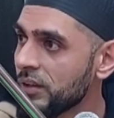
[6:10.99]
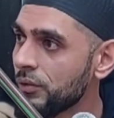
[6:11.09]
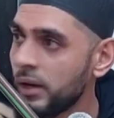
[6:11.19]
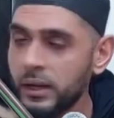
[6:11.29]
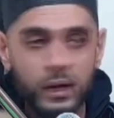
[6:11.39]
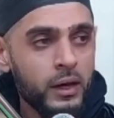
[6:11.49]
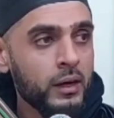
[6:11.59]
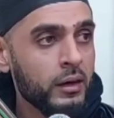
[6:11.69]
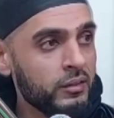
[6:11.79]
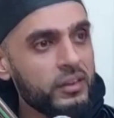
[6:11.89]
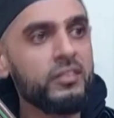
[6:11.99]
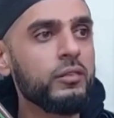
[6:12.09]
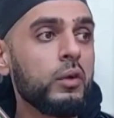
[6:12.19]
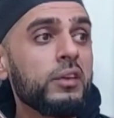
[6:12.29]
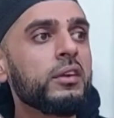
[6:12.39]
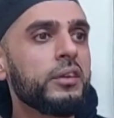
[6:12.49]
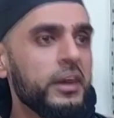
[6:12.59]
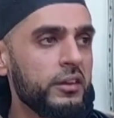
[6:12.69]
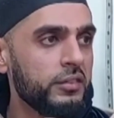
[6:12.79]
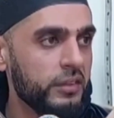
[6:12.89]
Right? Because this is one of the
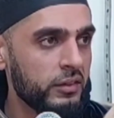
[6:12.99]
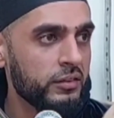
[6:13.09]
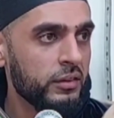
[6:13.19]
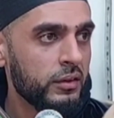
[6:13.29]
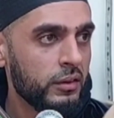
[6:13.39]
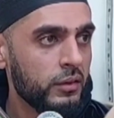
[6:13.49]
greatest sins.